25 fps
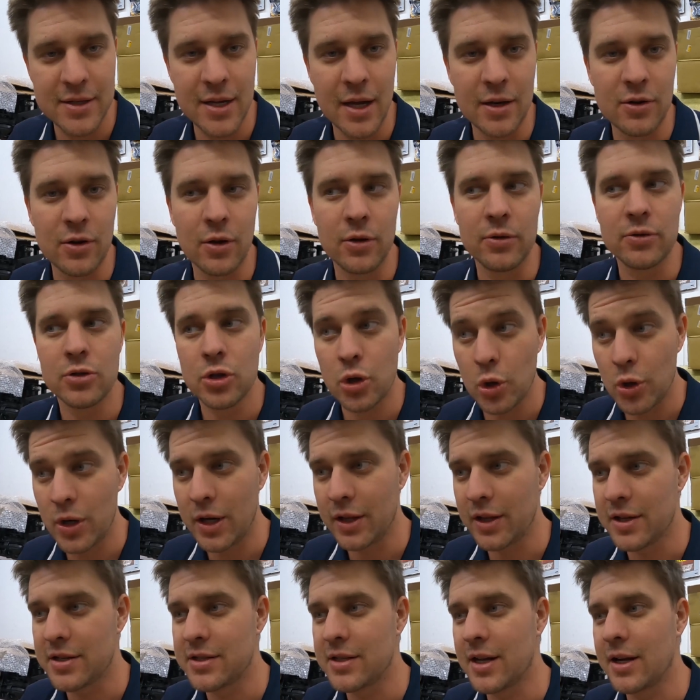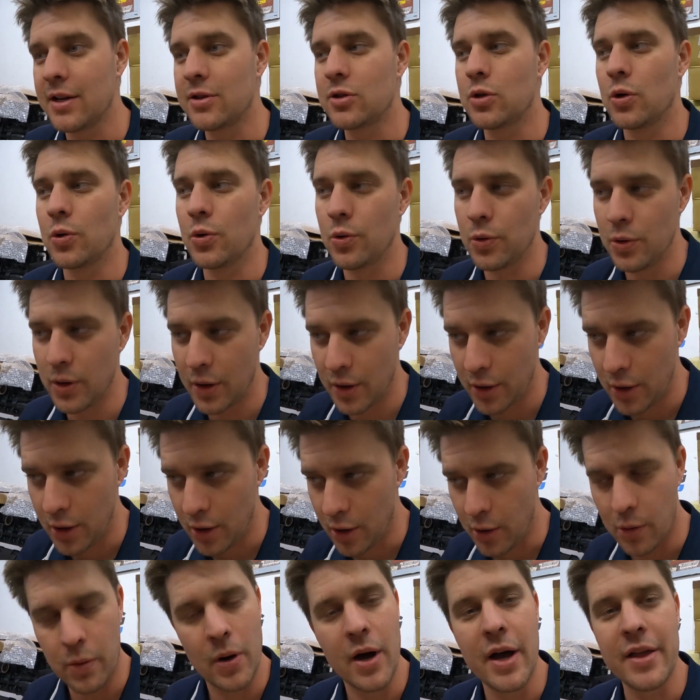intend on tuning this thing to
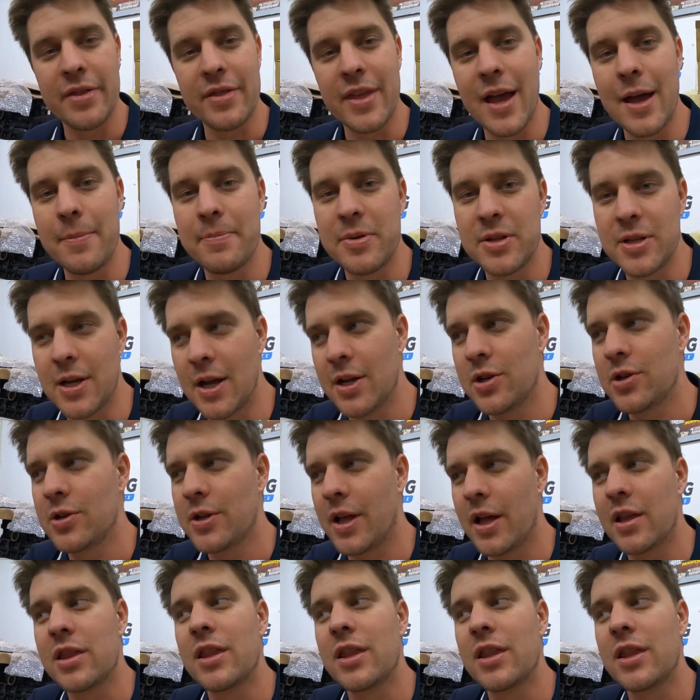quite that potential.